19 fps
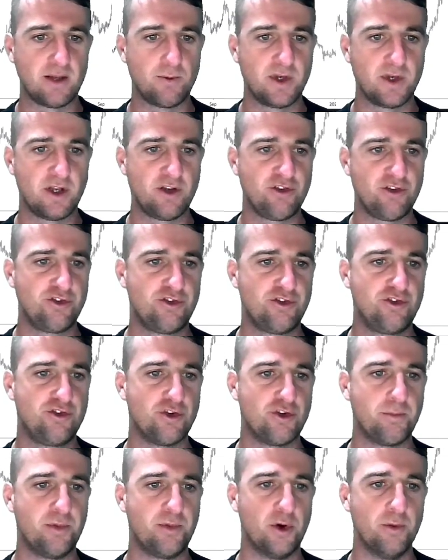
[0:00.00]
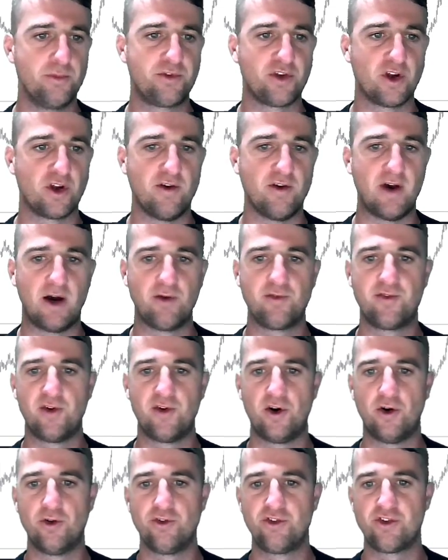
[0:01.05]
We did jump up to around
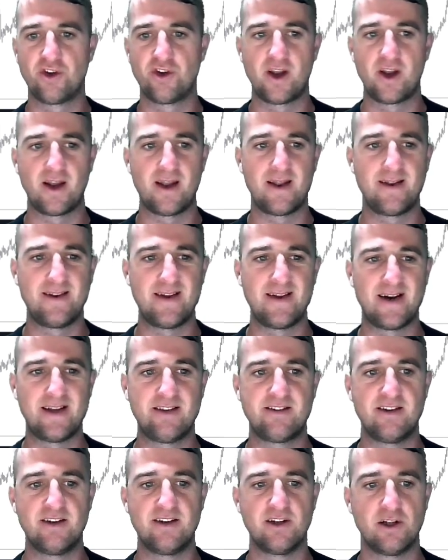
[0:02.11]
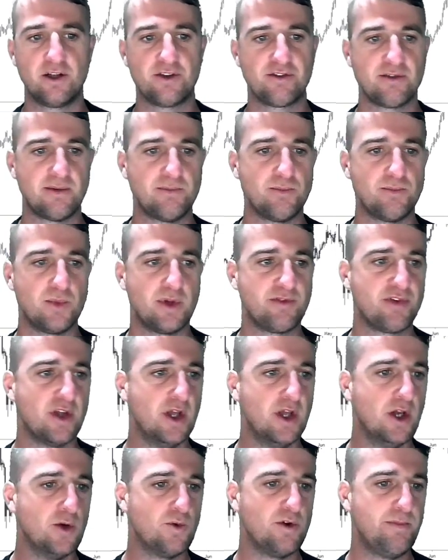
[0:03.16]
$490, and we've
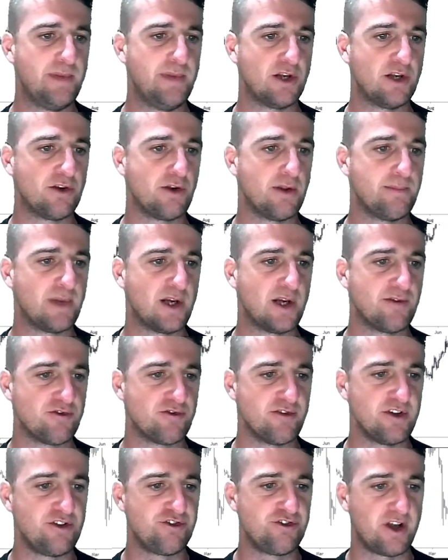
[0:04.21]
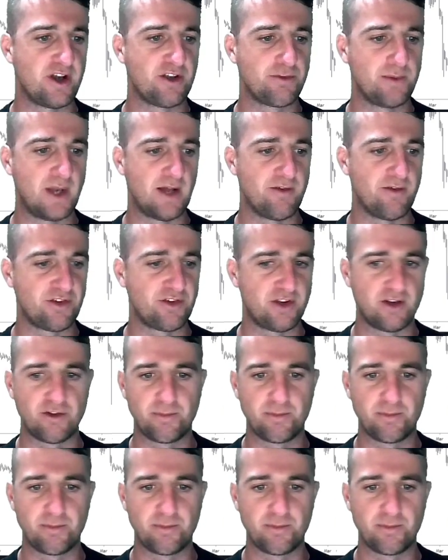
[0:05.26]
we've been on a bit of a retracement ever since.